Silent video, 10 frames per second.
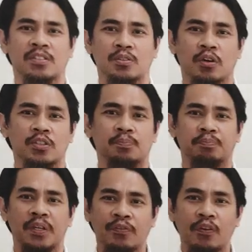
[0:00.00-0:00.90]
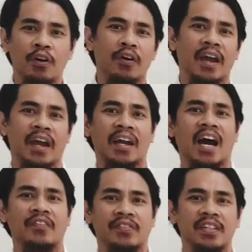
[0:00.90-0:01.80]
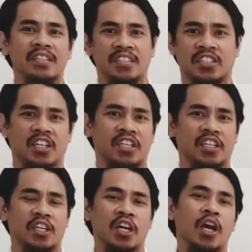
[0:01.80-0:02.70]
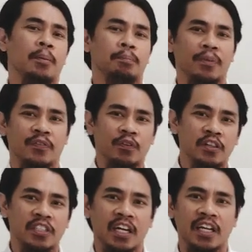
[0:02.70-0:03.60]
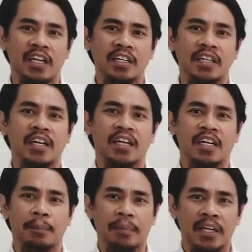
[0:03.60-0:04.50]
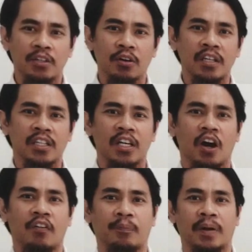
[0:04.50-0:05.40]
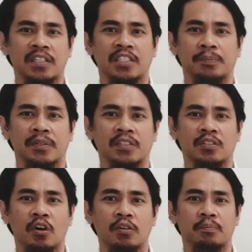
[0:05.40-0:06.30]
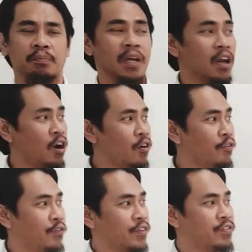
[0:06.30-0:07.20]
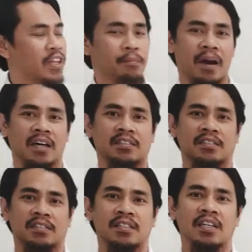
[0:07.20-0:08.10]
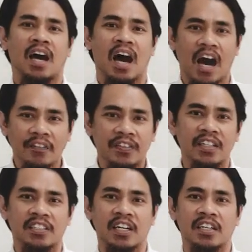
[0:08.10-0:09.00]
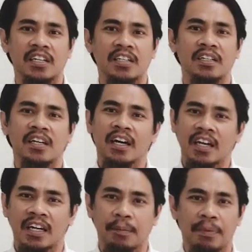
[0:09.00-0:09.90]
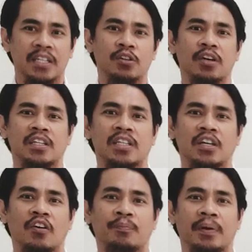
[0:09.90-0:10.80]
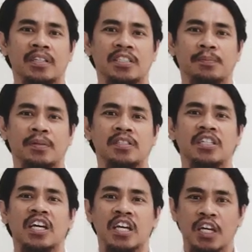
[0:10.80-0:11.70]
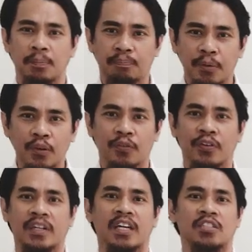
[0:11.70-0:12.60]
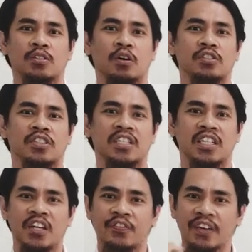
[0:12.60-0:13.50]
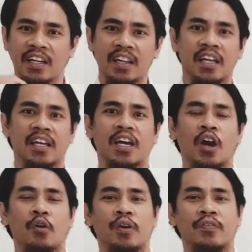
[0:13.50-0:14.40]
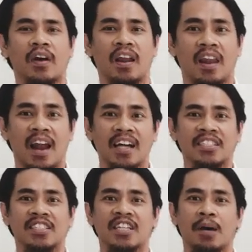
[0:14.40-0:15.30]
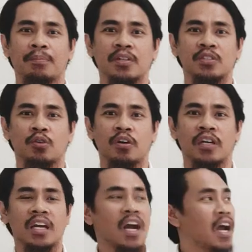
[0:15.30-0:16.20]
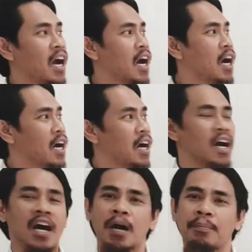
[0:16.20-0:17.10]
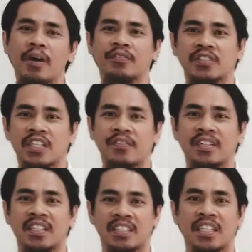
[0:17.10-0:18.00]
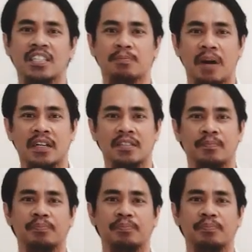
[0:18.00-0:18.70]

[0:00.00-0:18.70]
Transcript: scores before and after the training. Before training, the majority of participants scored below 50 marks. After training, the majority of participants improved their scores significantly, with a large number scoring above 76 marks.